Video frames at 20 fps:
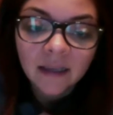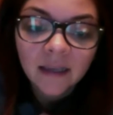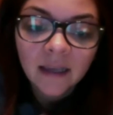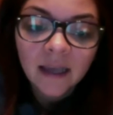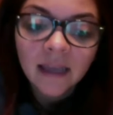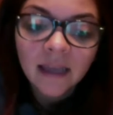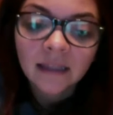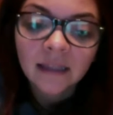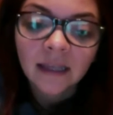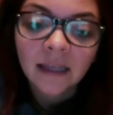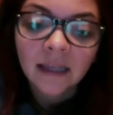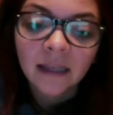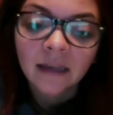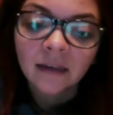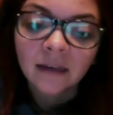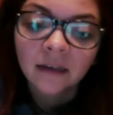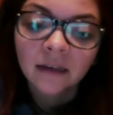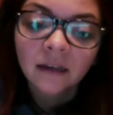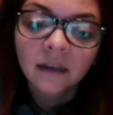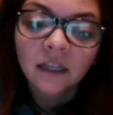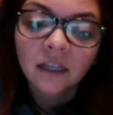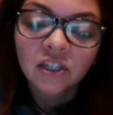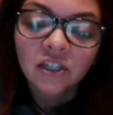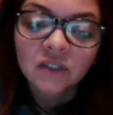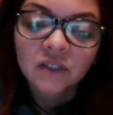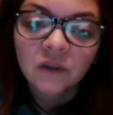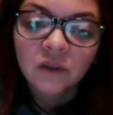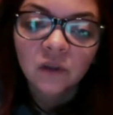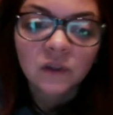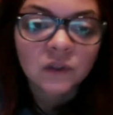and then it
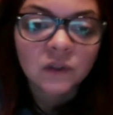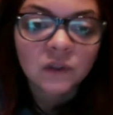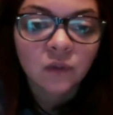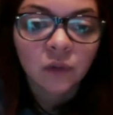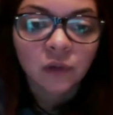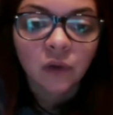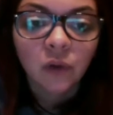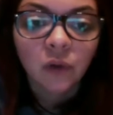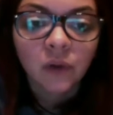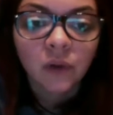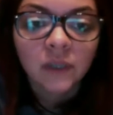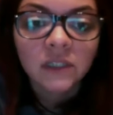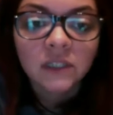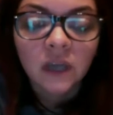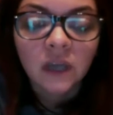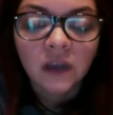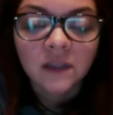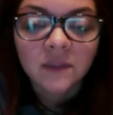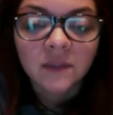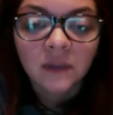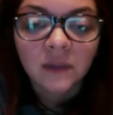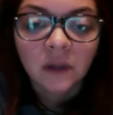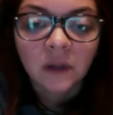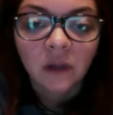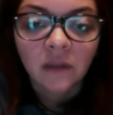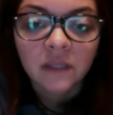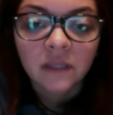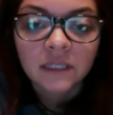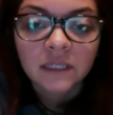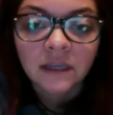just goes through and talks about all
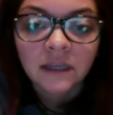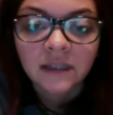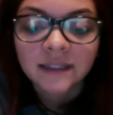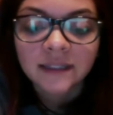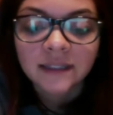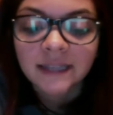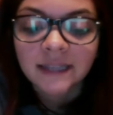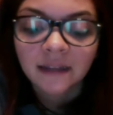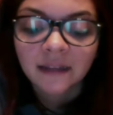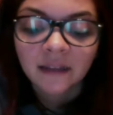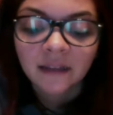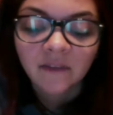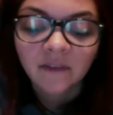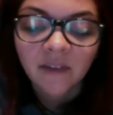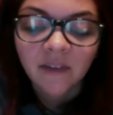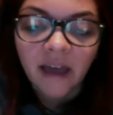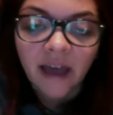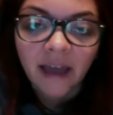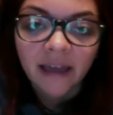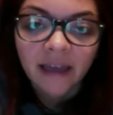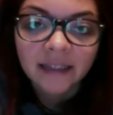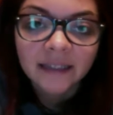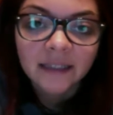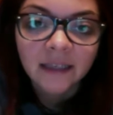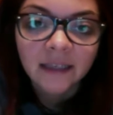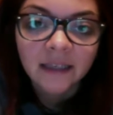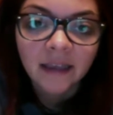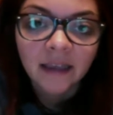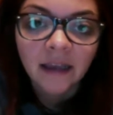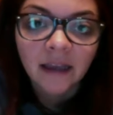these unsettling facts
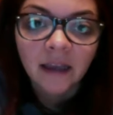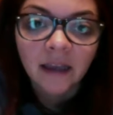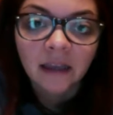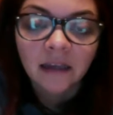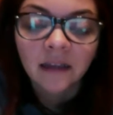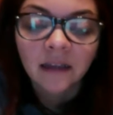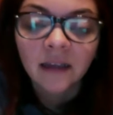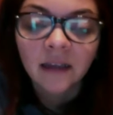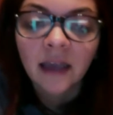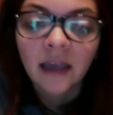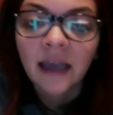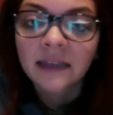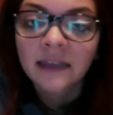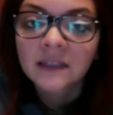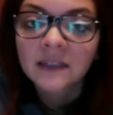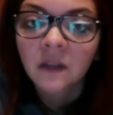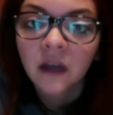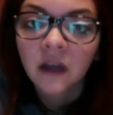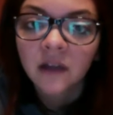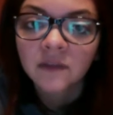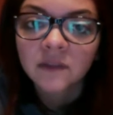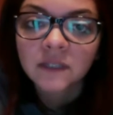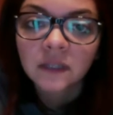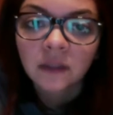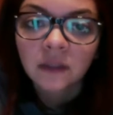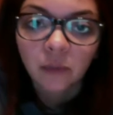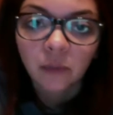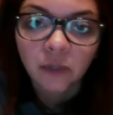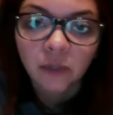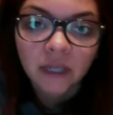and has a lot of
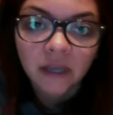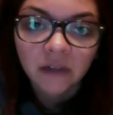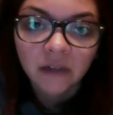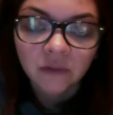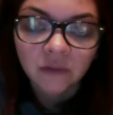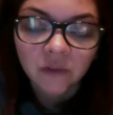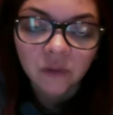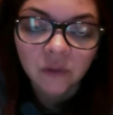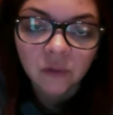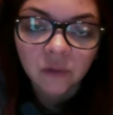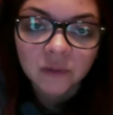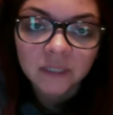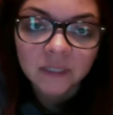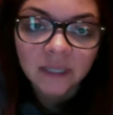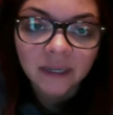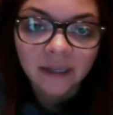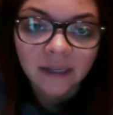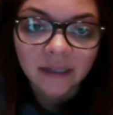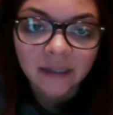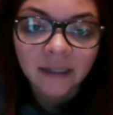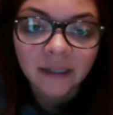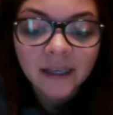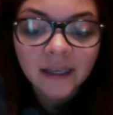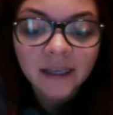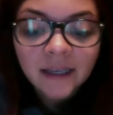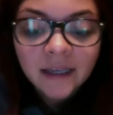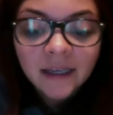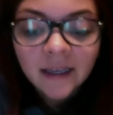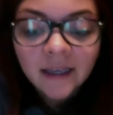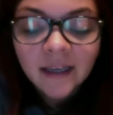celebrity interviews, and
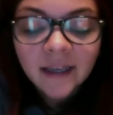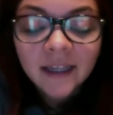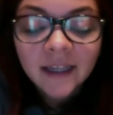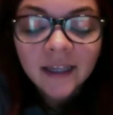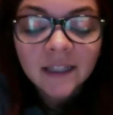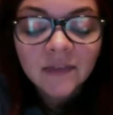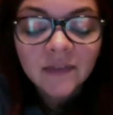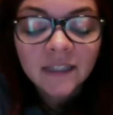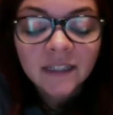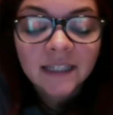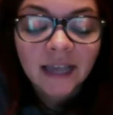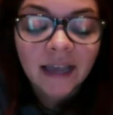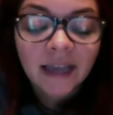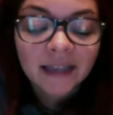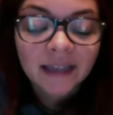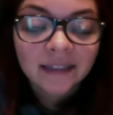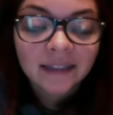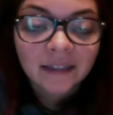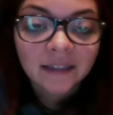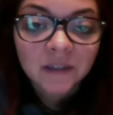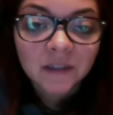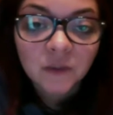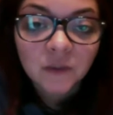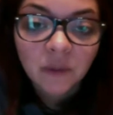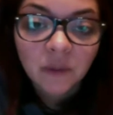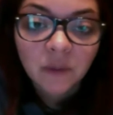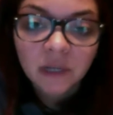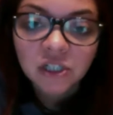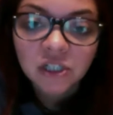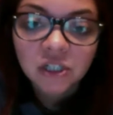it's fantastic. So
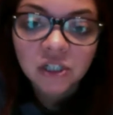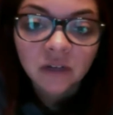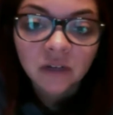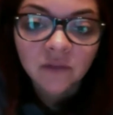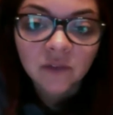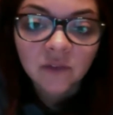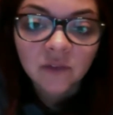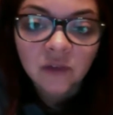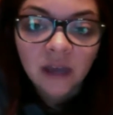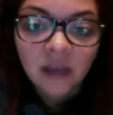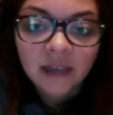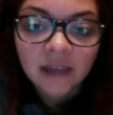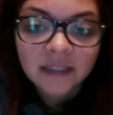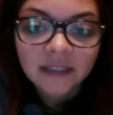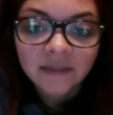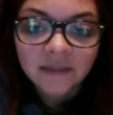I'm not sure if you guys have